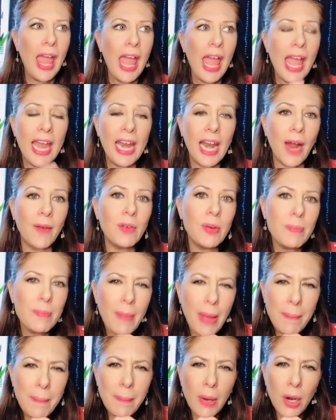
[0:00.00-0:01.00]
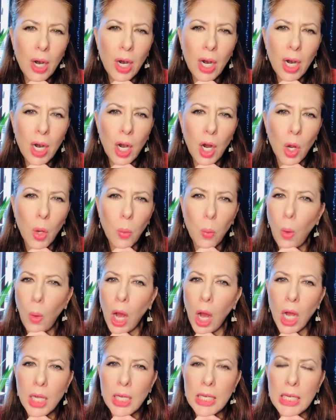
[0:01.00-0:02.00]
And I remember
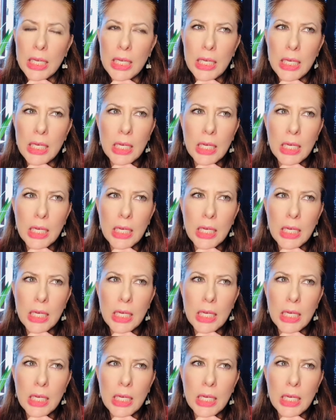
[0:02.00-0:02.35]
walking